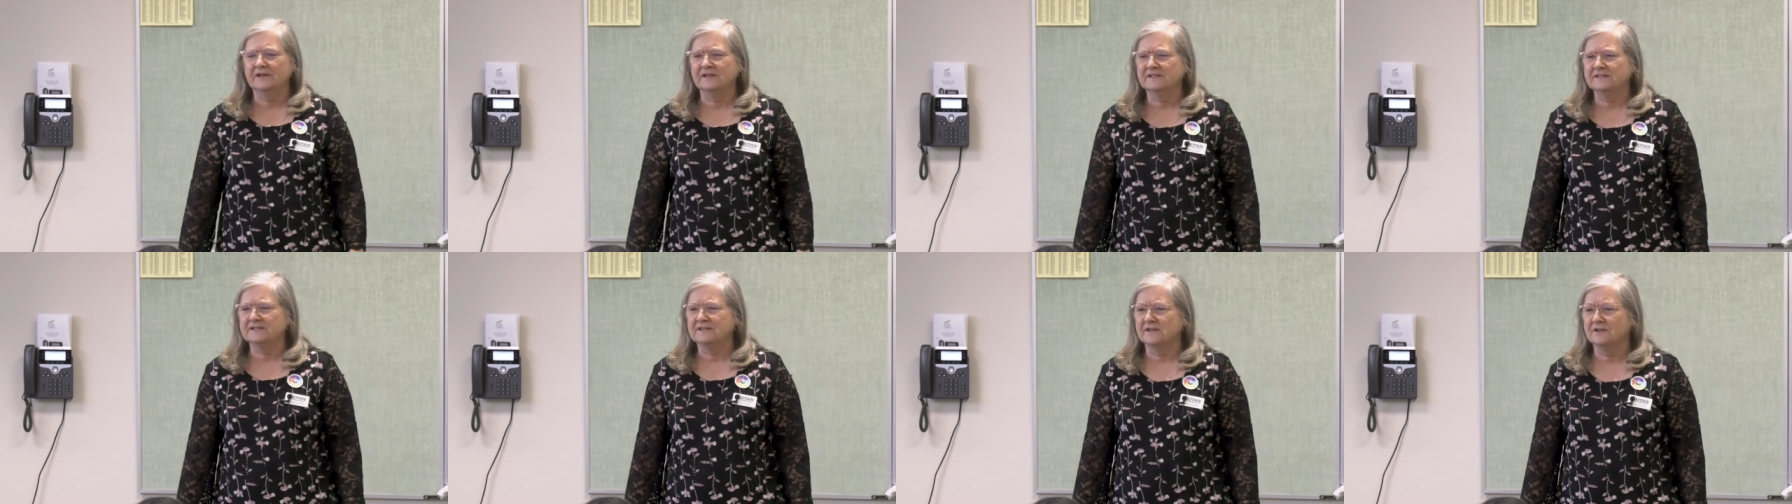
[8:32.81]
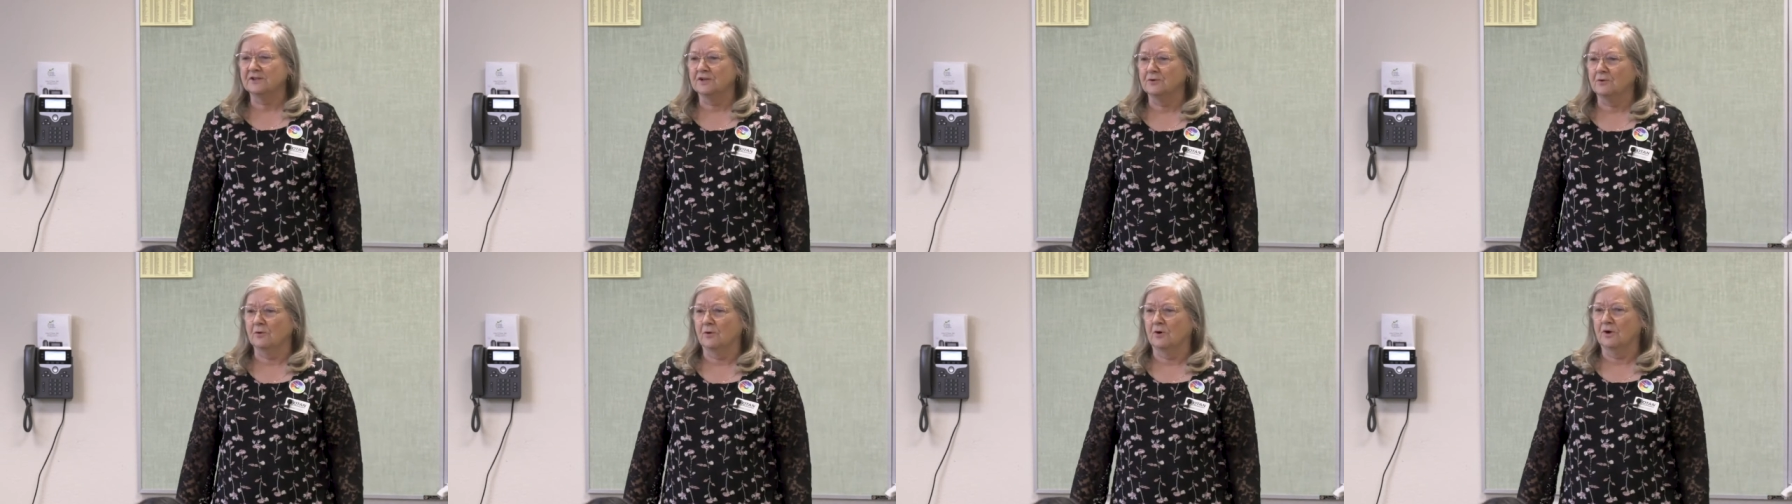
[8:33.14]
it's in
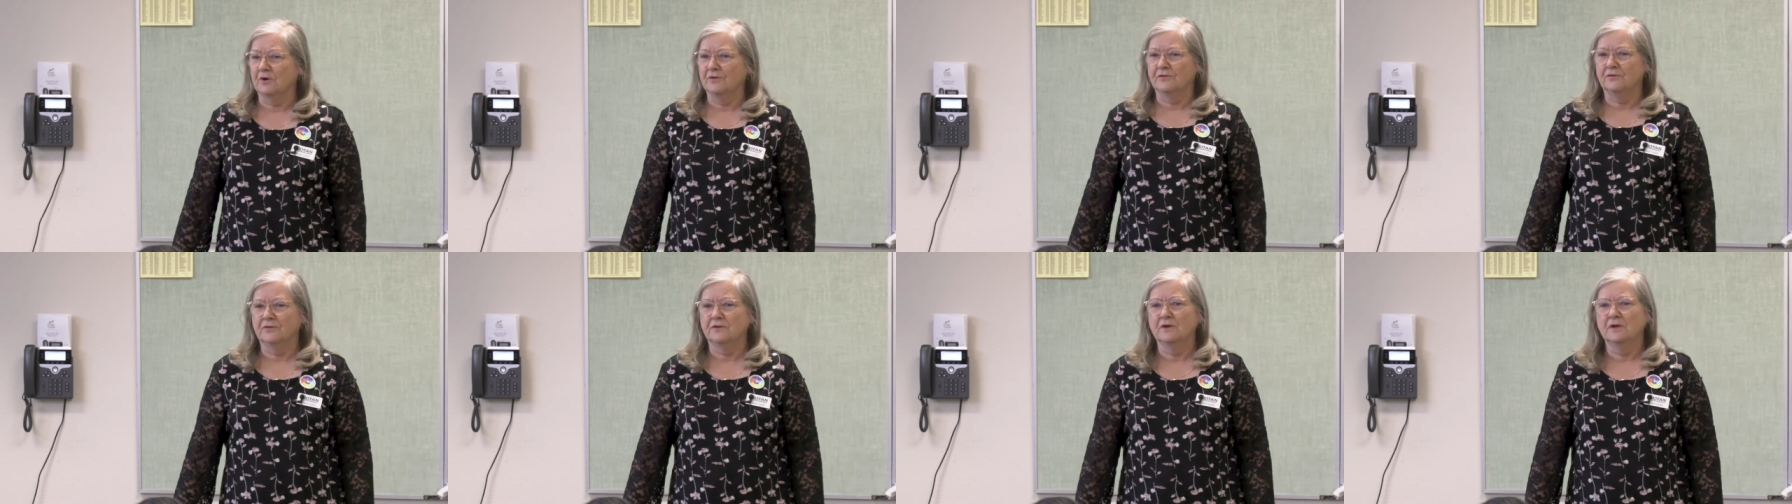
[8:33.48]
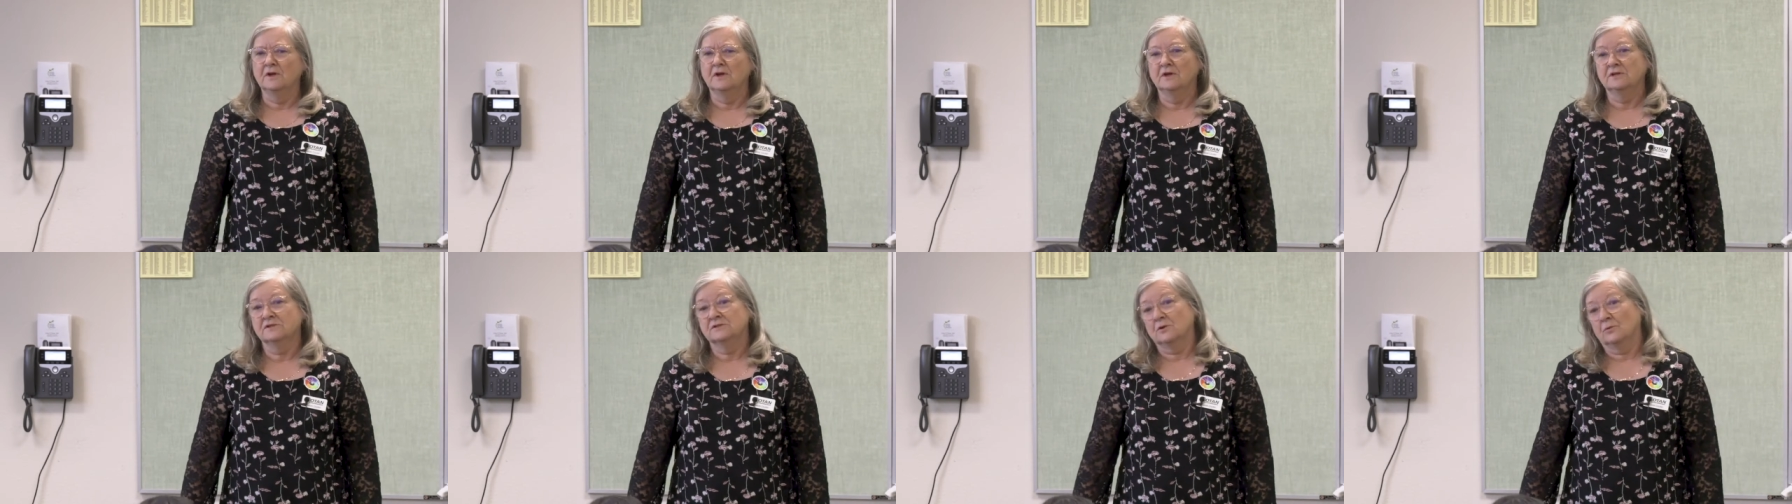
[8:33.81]
the north,
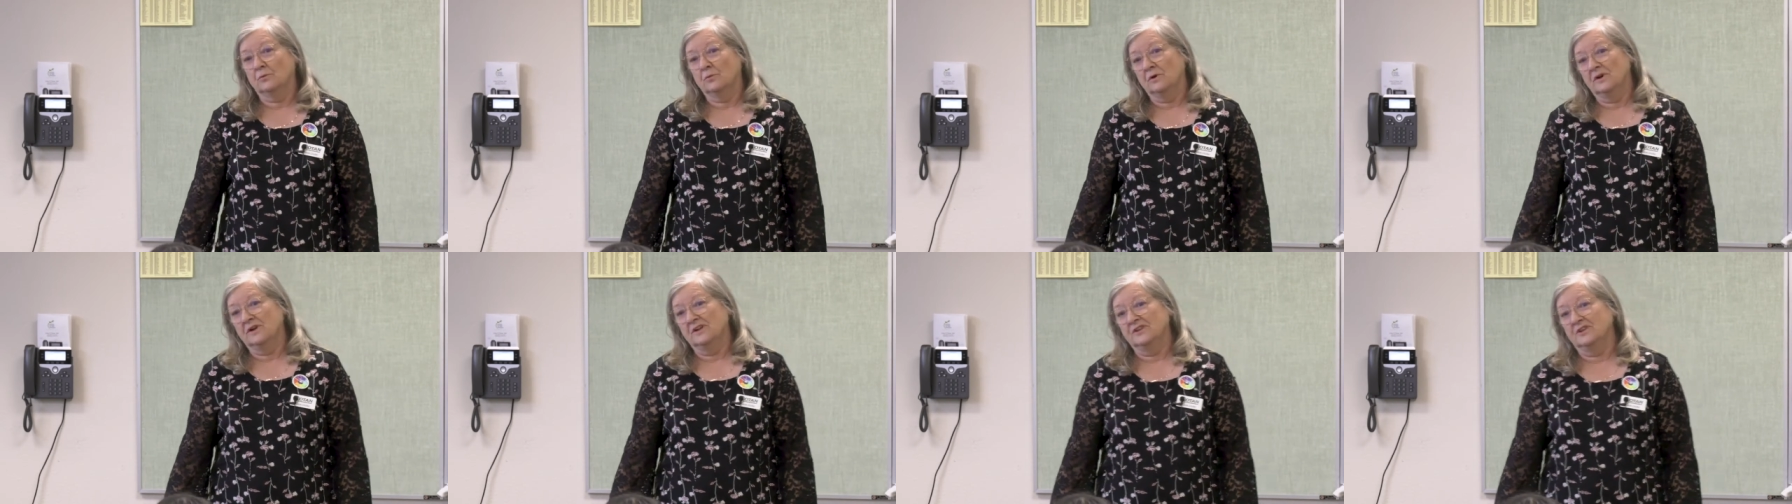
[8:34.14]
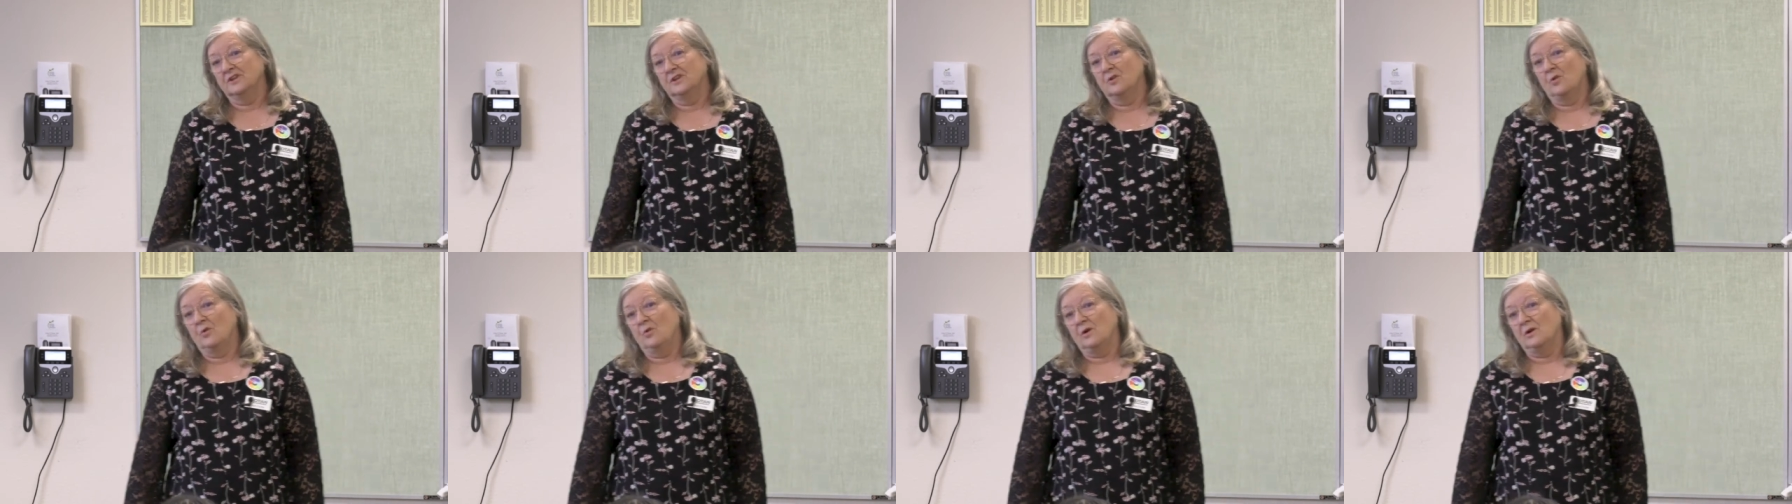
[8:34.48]
so we're in
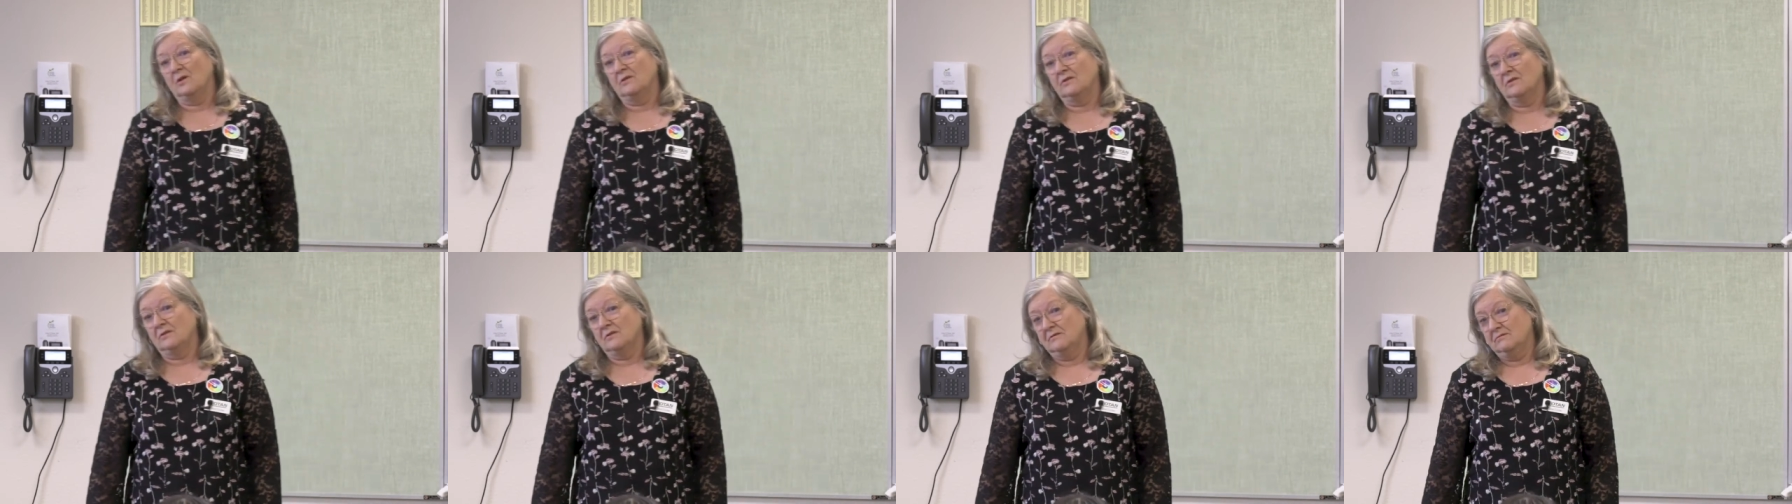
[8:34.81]
the north.